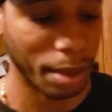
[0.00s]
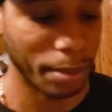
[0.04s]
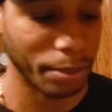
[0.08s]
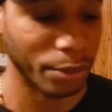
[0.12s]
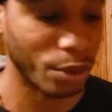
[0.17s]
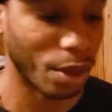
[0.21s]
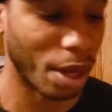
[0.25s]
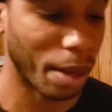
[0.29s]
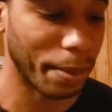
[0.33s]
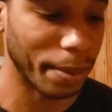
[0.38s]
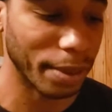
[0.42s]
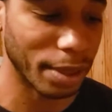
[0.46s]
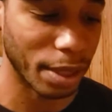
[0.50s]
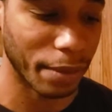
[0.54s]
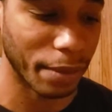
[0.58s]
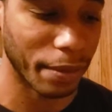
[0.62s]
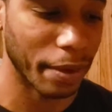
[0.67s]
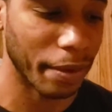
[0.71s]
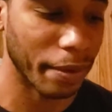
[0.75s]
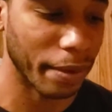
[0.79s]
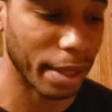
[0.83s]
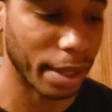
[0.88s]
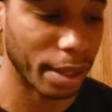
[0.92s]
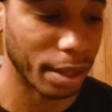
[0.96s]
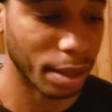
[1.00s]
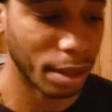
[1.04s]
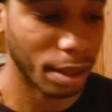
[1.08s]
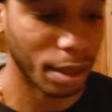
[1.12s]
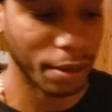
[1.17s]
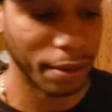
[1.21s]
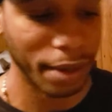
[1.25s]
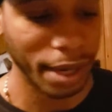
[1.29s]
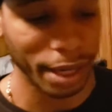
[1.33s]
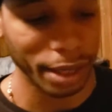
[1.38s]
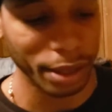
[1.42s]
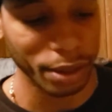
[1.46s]
I'm dropping some of everything.
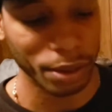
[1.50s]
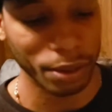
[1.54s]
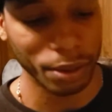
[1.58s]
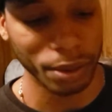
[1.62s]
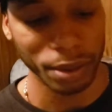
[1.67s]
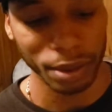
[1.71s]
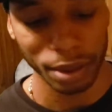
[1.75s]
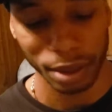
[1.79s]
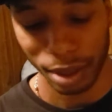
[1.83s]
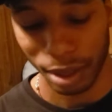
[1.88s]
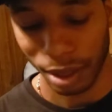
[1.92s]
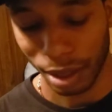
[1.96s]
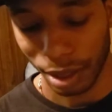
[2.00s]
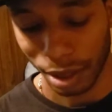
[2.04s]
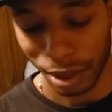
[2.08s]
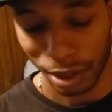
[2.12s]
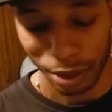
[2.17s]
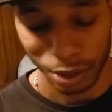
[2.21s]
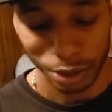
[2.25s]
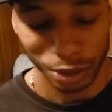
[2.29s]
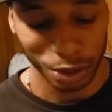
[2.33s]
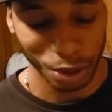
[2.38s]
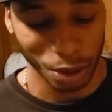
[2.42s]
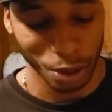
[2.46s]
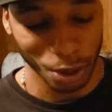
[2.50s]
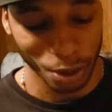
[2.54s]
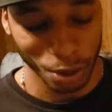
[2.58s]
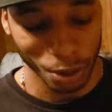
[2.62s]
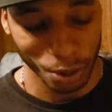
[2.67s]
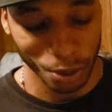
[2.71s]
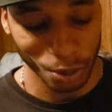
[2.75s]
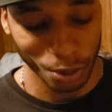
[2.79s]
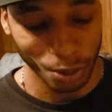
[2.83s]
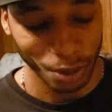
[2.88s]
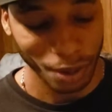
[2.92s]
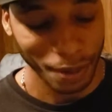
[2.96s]
All right, cool.
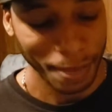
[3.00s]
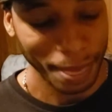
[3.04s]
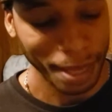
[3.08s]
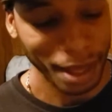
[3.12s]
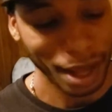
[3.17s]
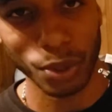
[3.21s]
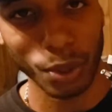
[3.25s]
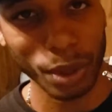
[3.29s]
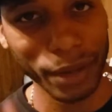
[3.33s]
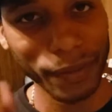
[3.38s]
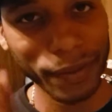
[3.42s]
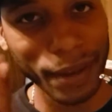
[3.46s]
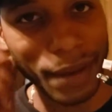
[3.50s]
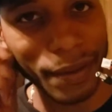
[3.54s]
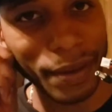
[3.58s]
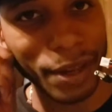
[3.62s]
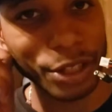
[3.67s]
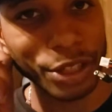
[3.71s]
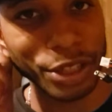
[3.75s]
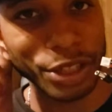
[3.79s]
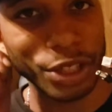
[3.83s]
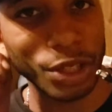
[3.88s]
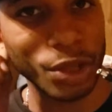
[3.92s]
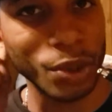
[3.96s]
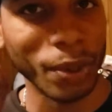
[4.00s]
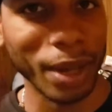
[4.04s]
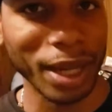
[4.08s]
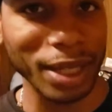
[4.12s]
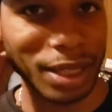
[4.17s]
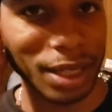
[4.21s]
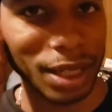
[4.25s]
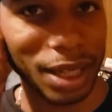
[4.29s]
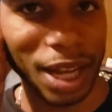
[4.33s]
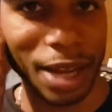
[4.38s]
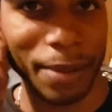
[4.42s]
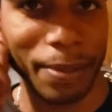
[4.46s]
So 2500
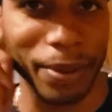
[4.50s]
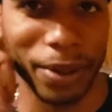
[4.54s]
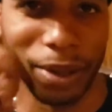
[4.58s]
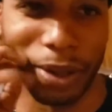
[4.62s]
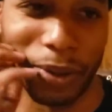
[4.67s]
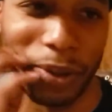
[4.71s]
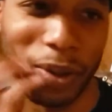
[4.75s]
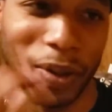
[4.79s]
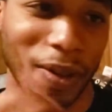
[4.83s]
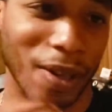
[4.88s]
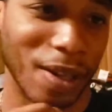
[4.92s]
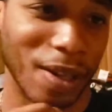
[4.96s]
2S LiPo.